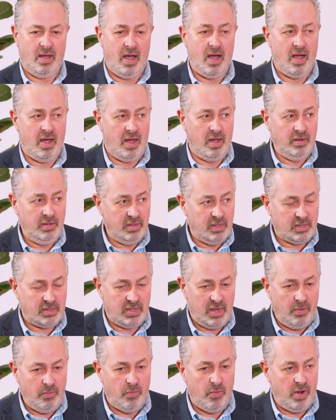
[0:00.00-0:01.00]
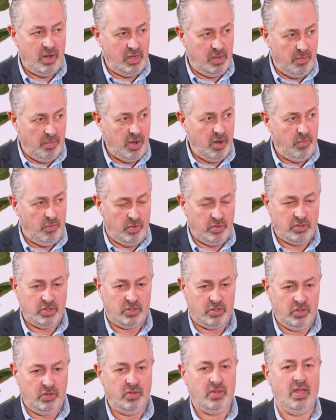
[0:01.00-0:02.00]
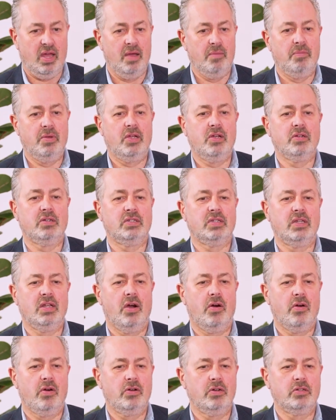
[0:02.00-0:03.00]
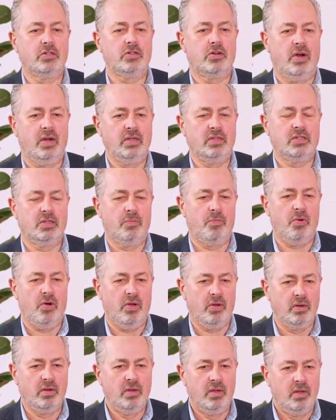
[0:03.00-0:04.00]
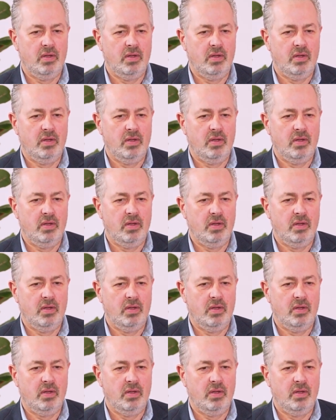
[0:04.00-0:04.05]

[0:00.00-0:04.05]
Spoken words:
I understand why you might want to do that, because there are constraints upon